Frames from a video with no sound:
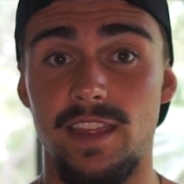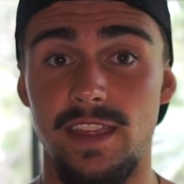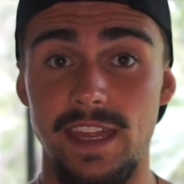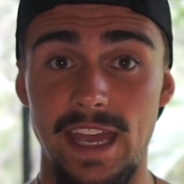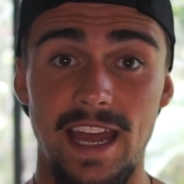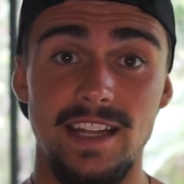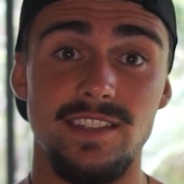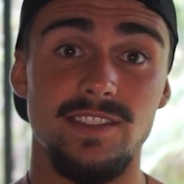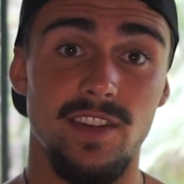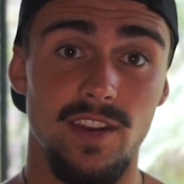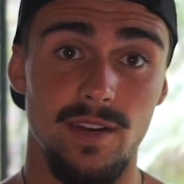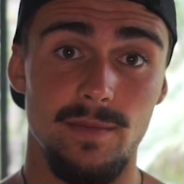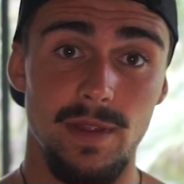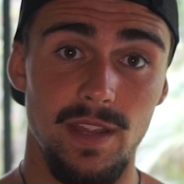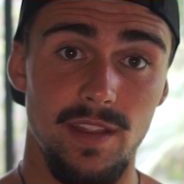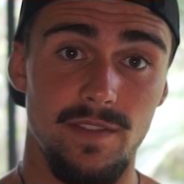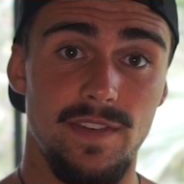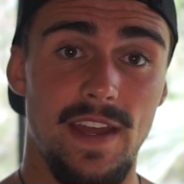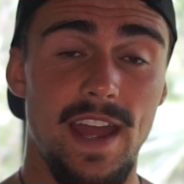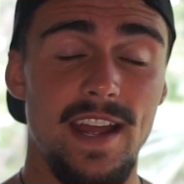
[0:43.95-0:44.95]
That's going to
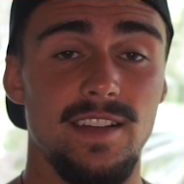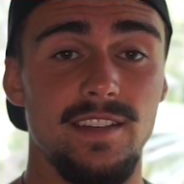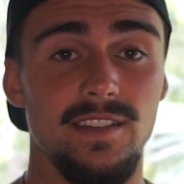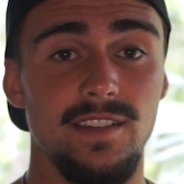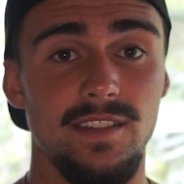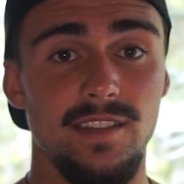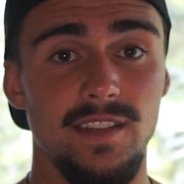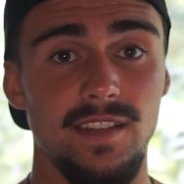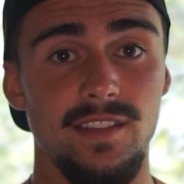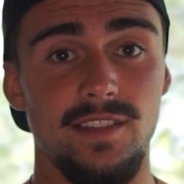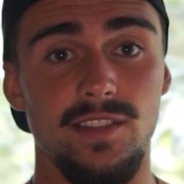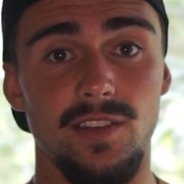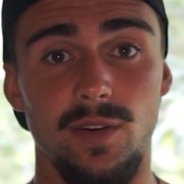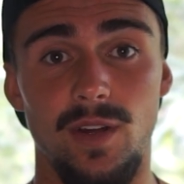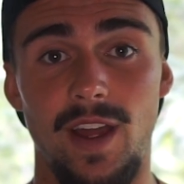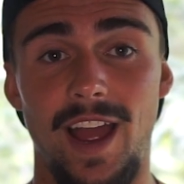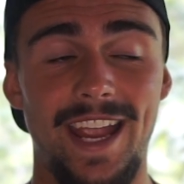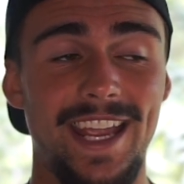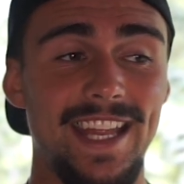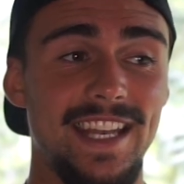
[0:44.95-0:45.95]
be the factors, and
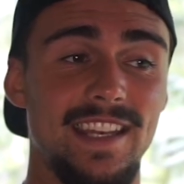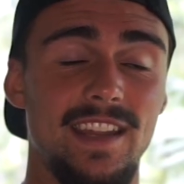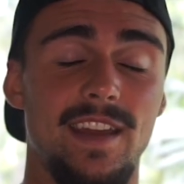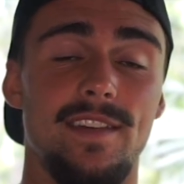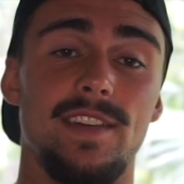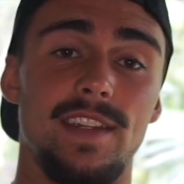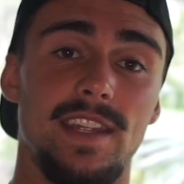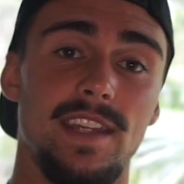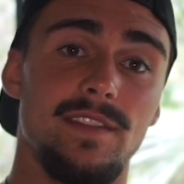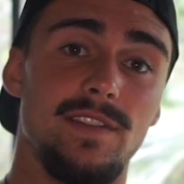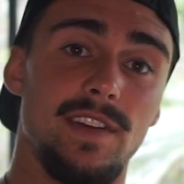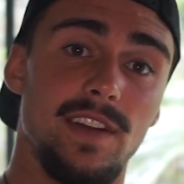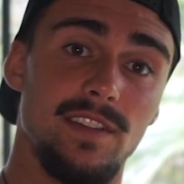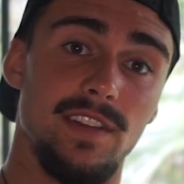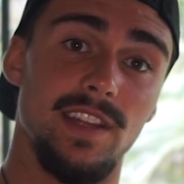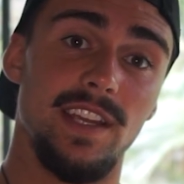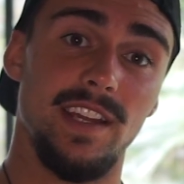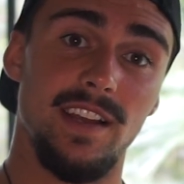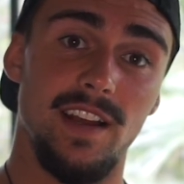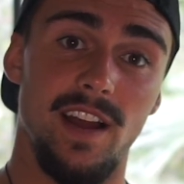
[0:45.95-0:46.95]
so I can never give a
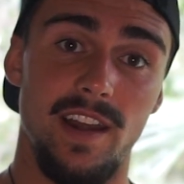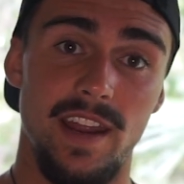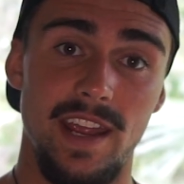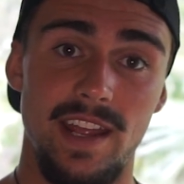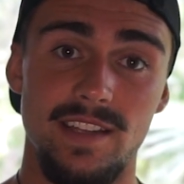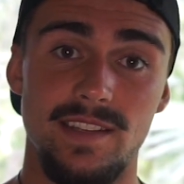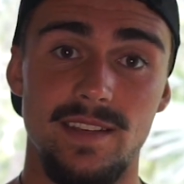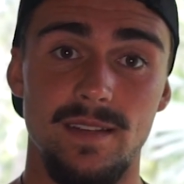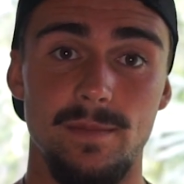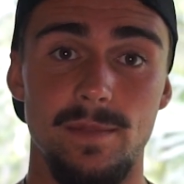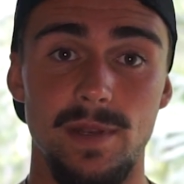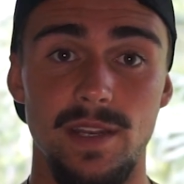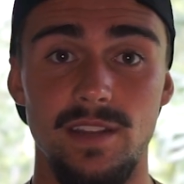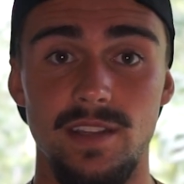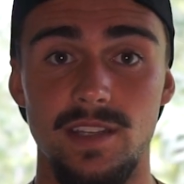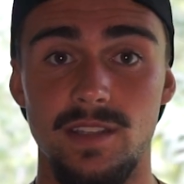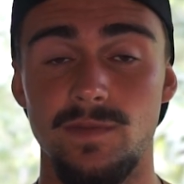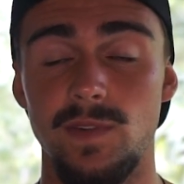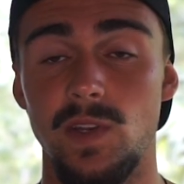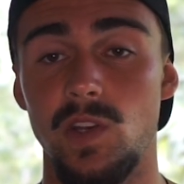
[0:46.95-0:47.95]
clear-cut answer, but in
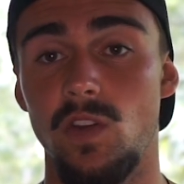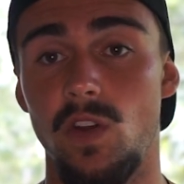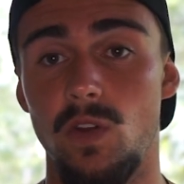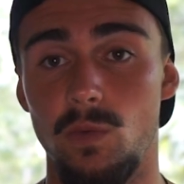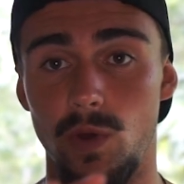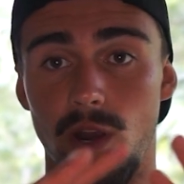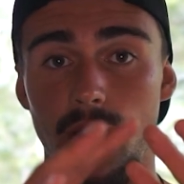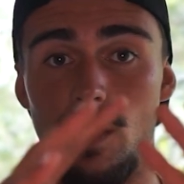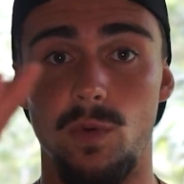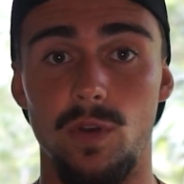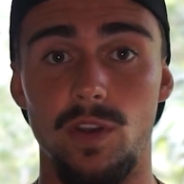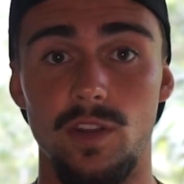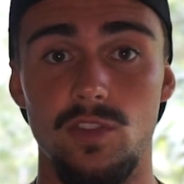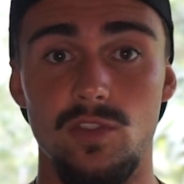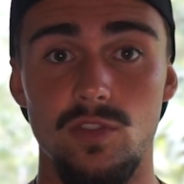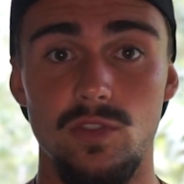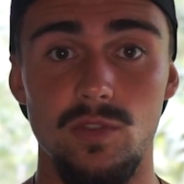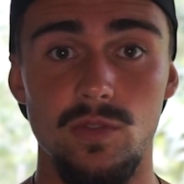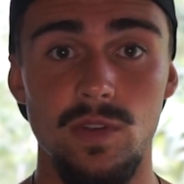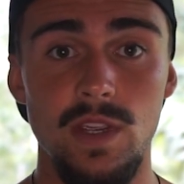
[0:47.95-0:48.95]
this video what I want to
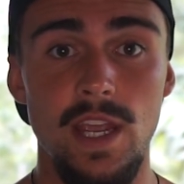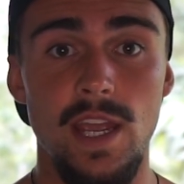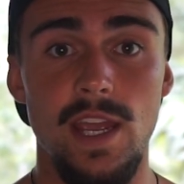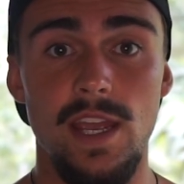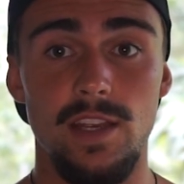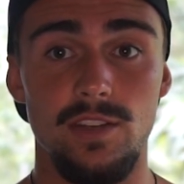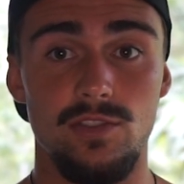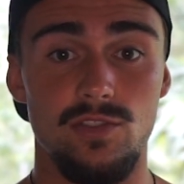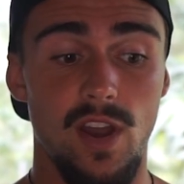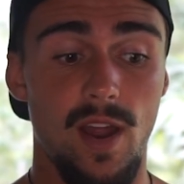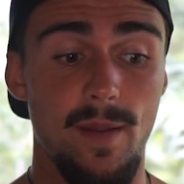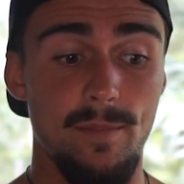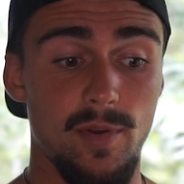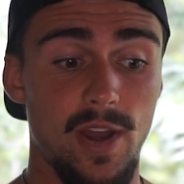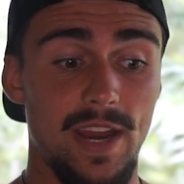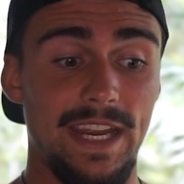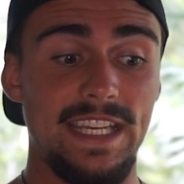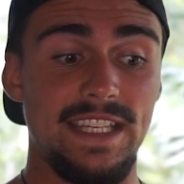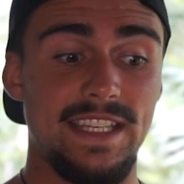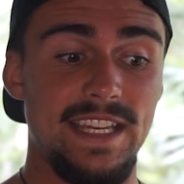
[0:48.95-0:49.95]
do is try and
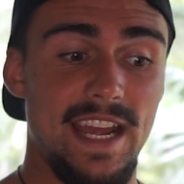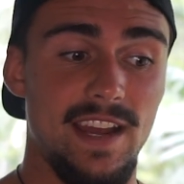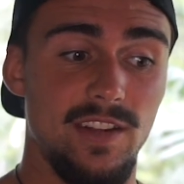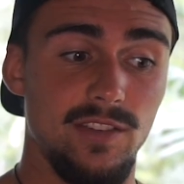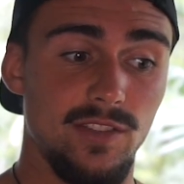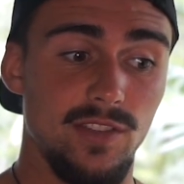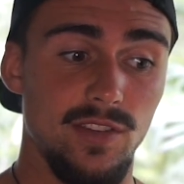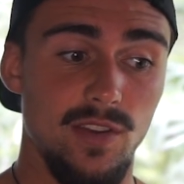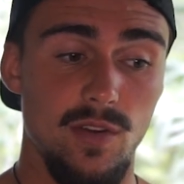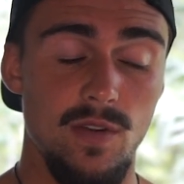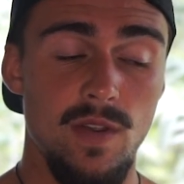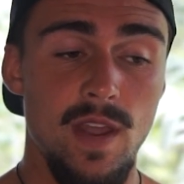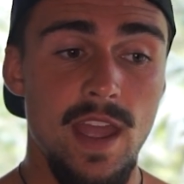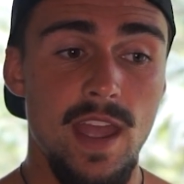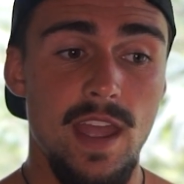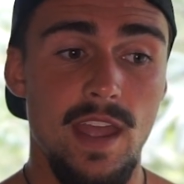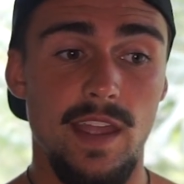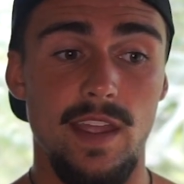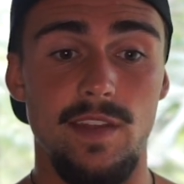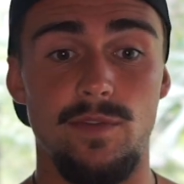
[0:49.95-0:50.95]
break it down. So
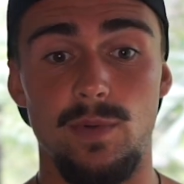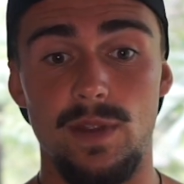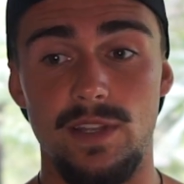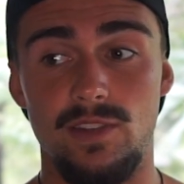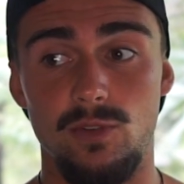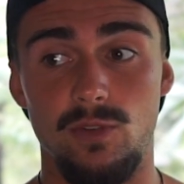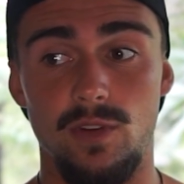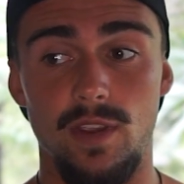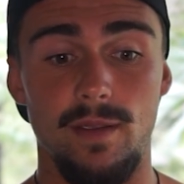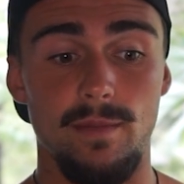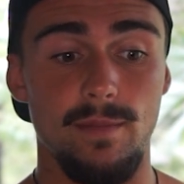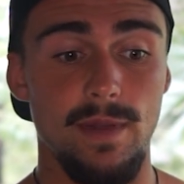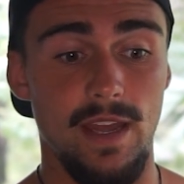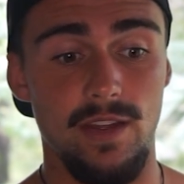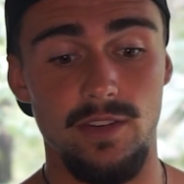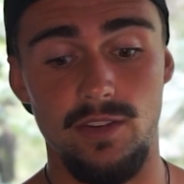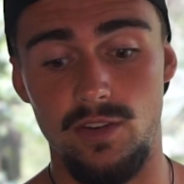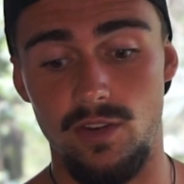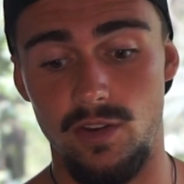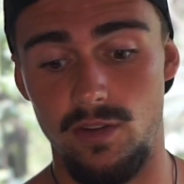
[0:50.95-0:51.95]
if we're talking
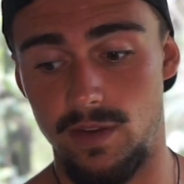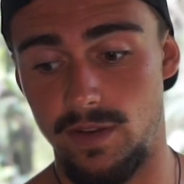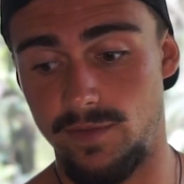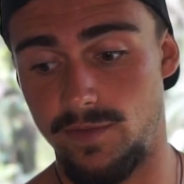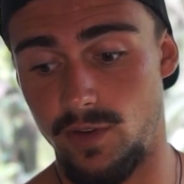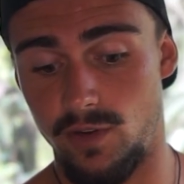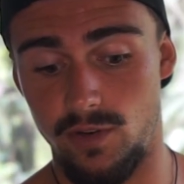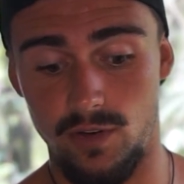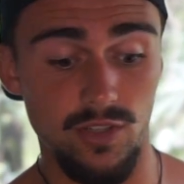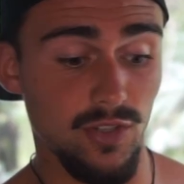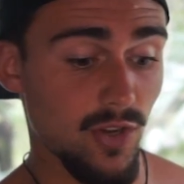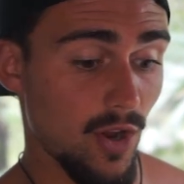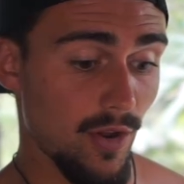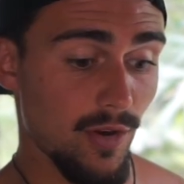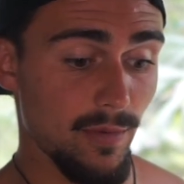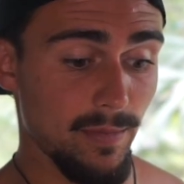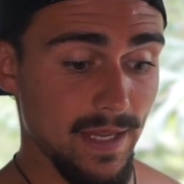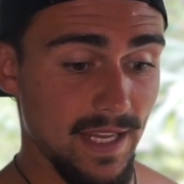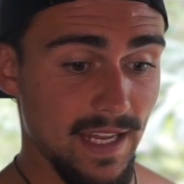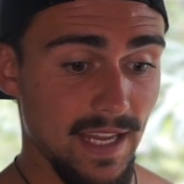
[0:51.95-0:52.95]
about, if you're a
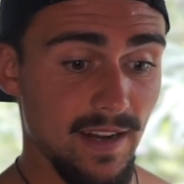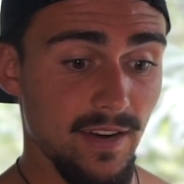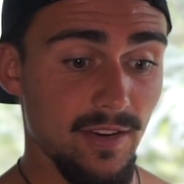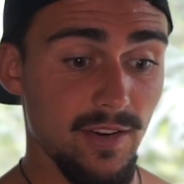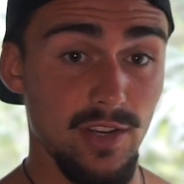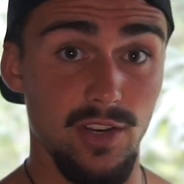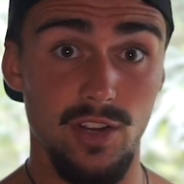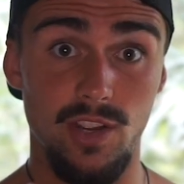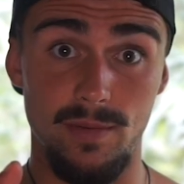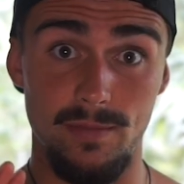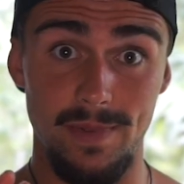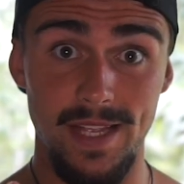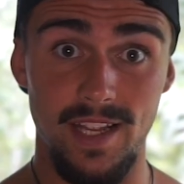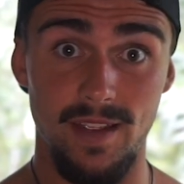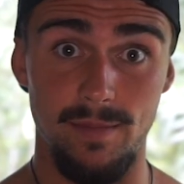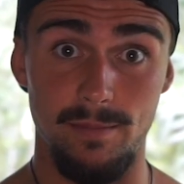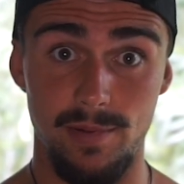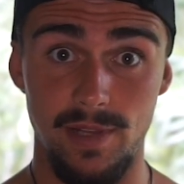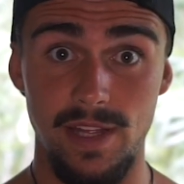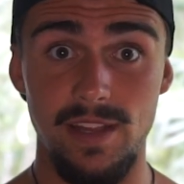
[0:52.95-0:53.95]
total beginner and you commit
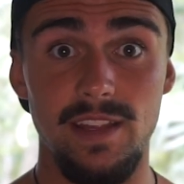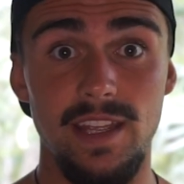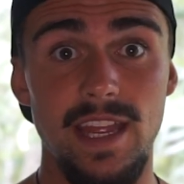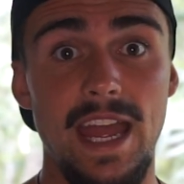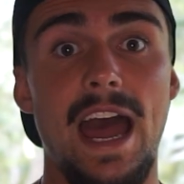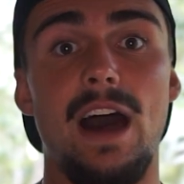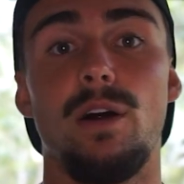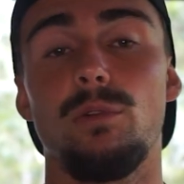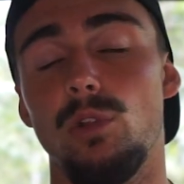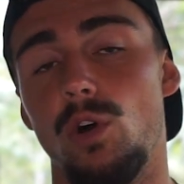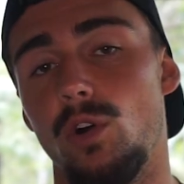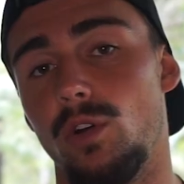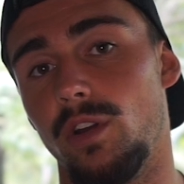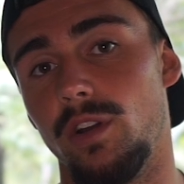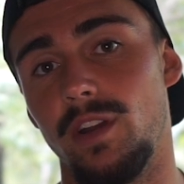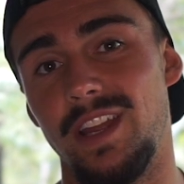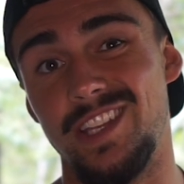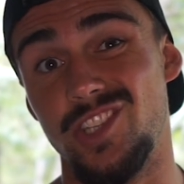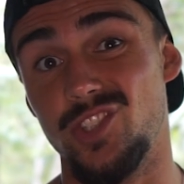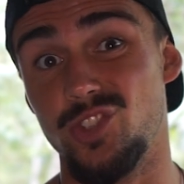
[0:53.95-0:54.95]
completely, how
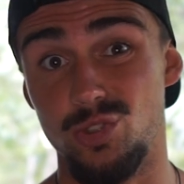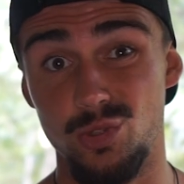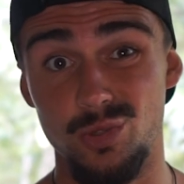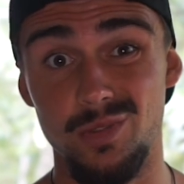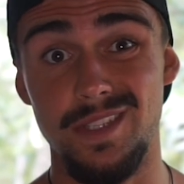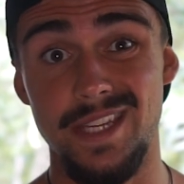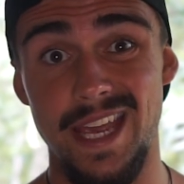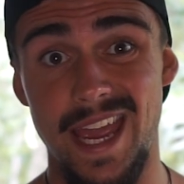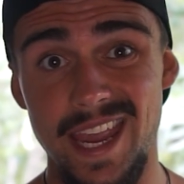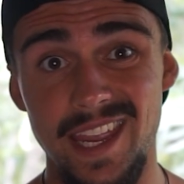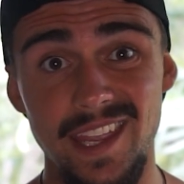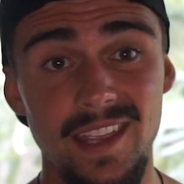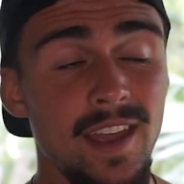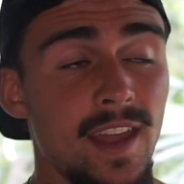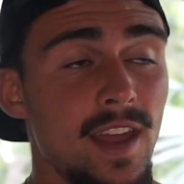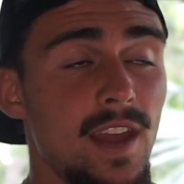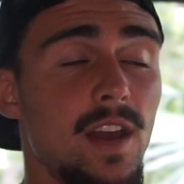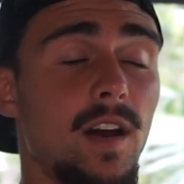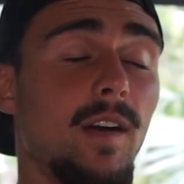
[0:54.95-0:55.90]
long it should take.